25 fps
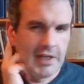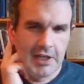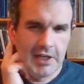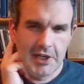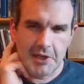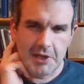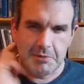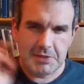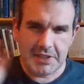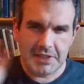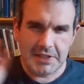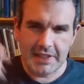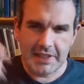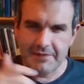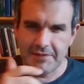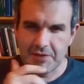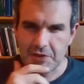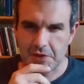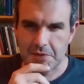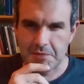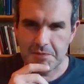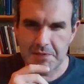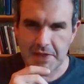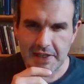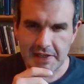almost like if
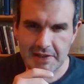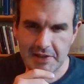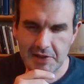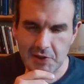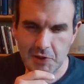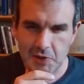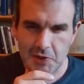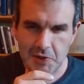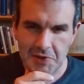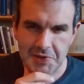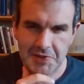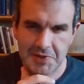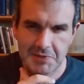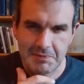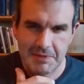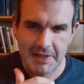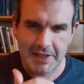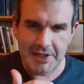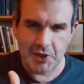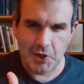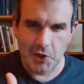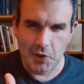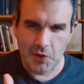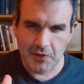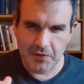you could make
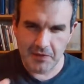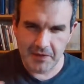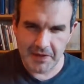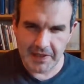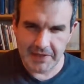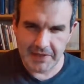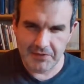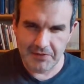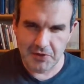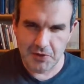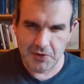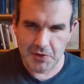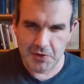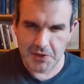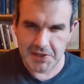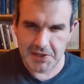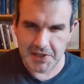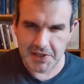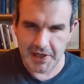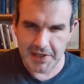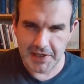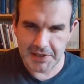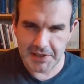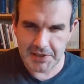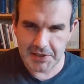like oak flavored
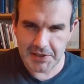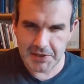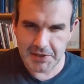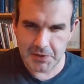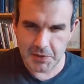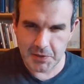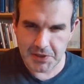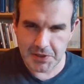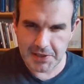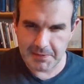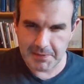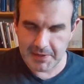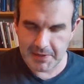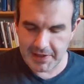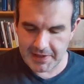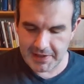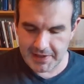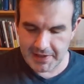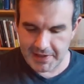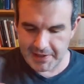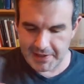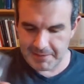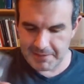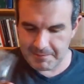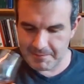croissants or something like
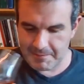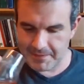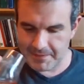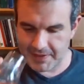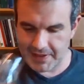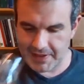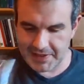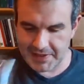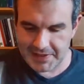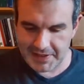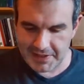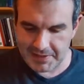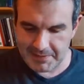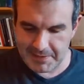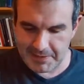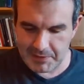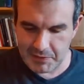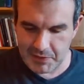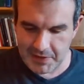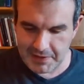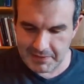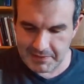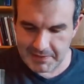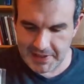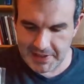that. That's a little bit
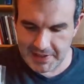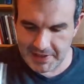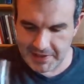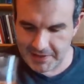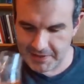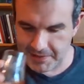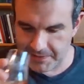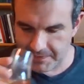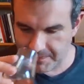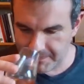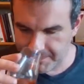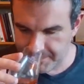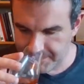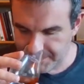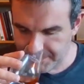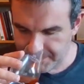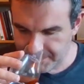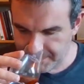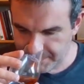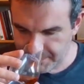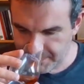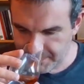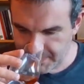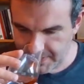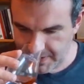what I'm getting here.
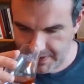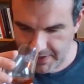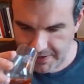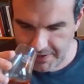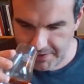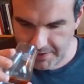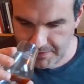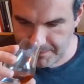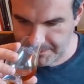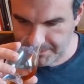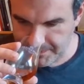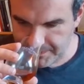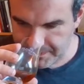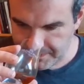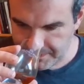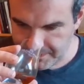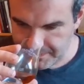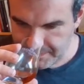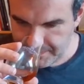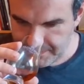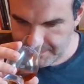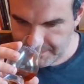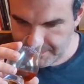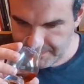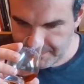Like
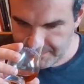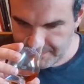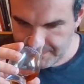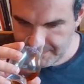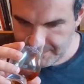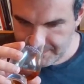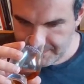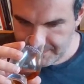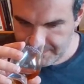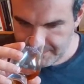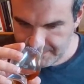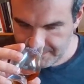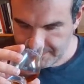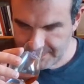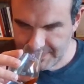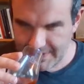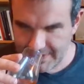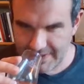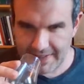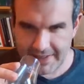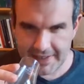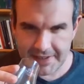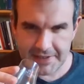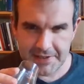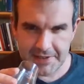
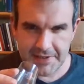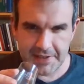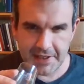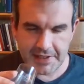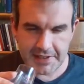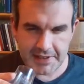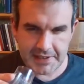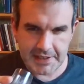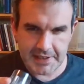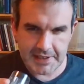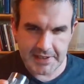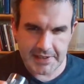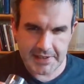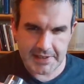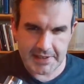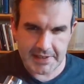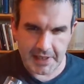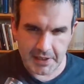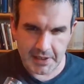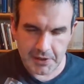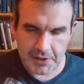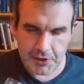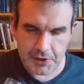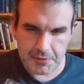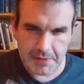a dusty
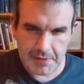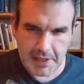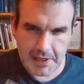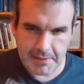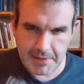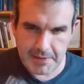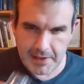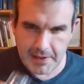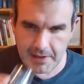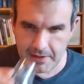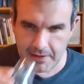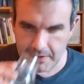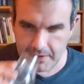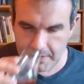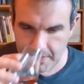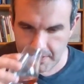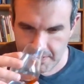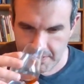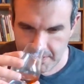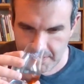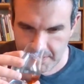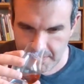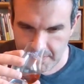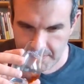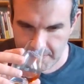cellar, maybe.
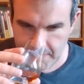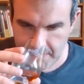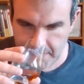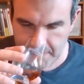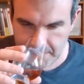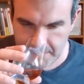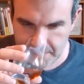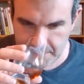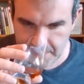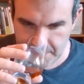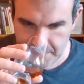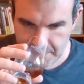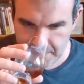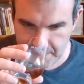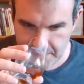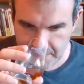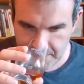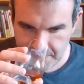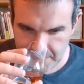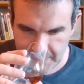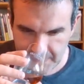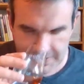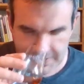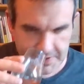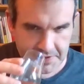
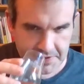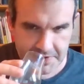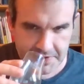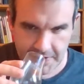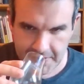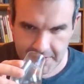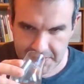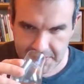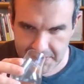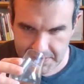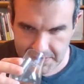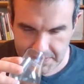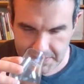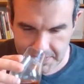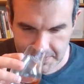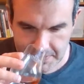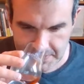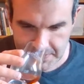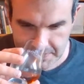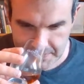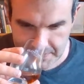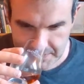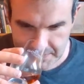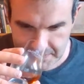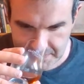Lots of dust,
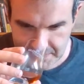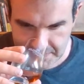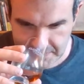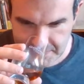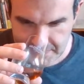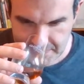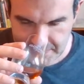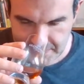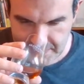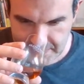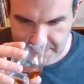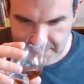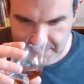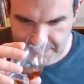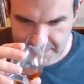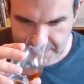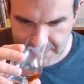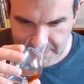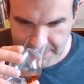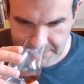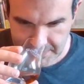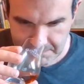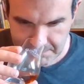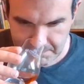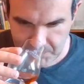
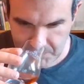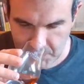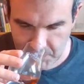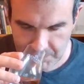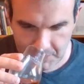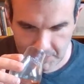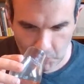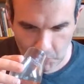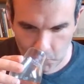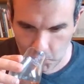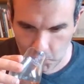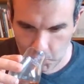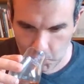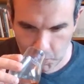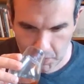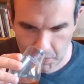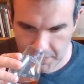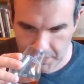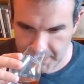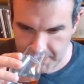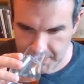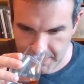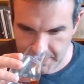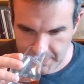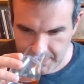like old
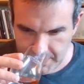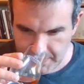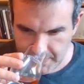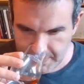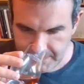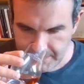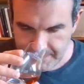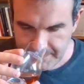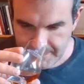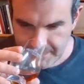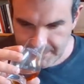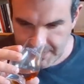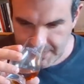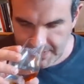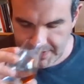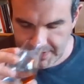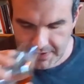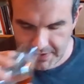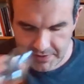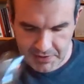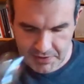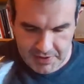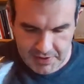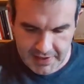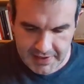wood. And
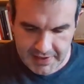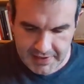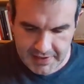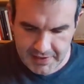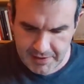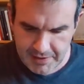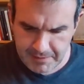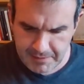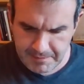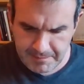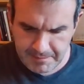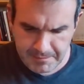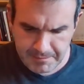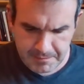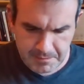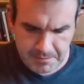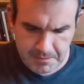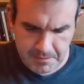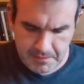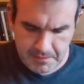then there's like kind